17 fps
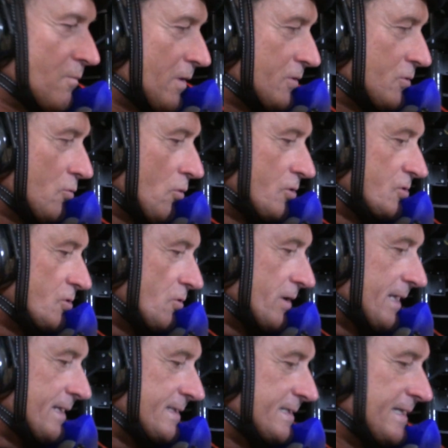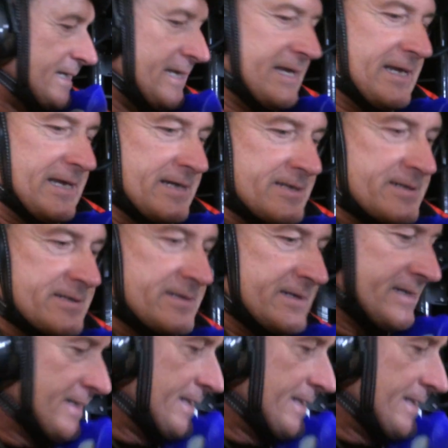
What you also can see here